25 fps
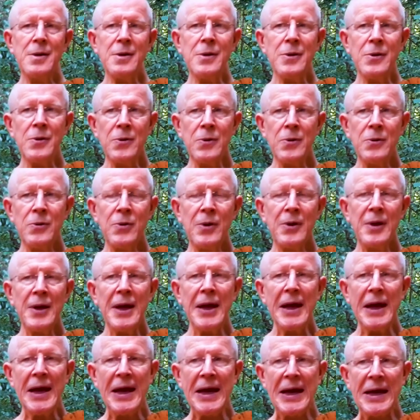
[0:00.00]
who
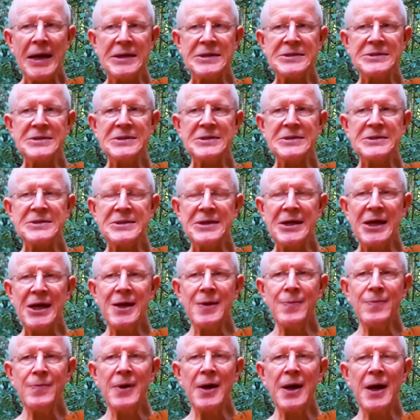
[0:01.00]
has the
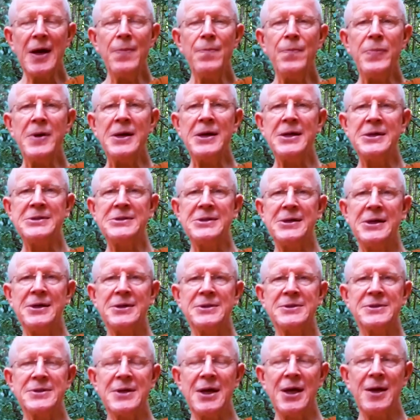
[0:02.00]
same ability,
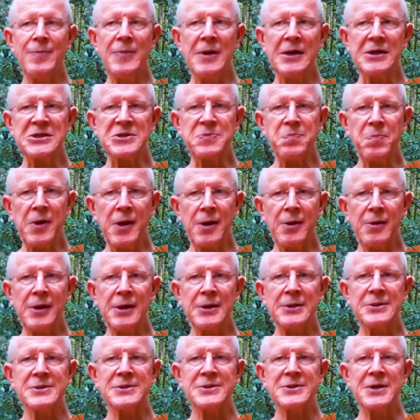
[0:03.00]
same
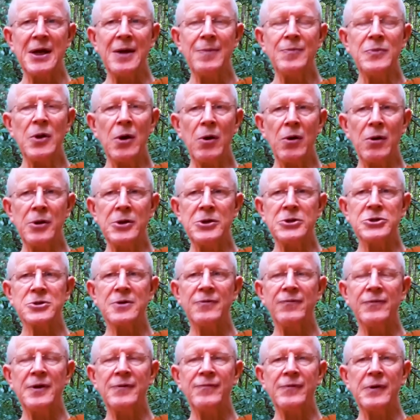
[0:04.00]
experience, same knowledge
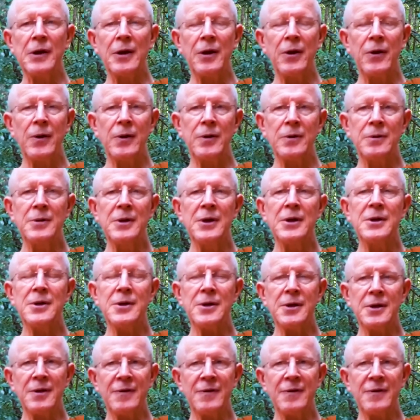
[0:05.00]
of living alone in